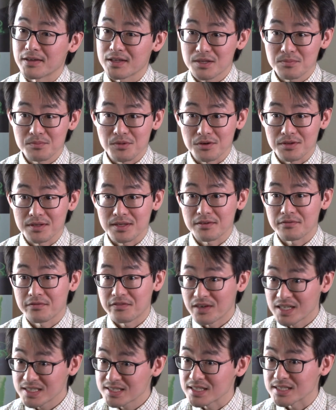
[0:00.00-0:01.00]
funding body,
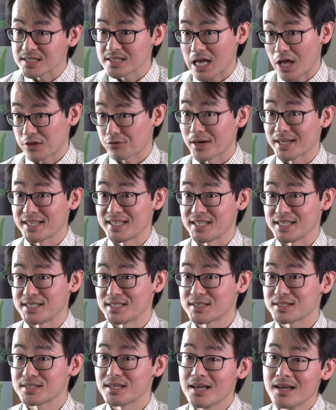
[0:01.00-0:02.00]
Versus
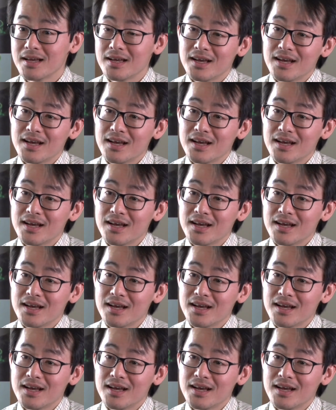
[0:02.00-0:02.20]
Arthritis,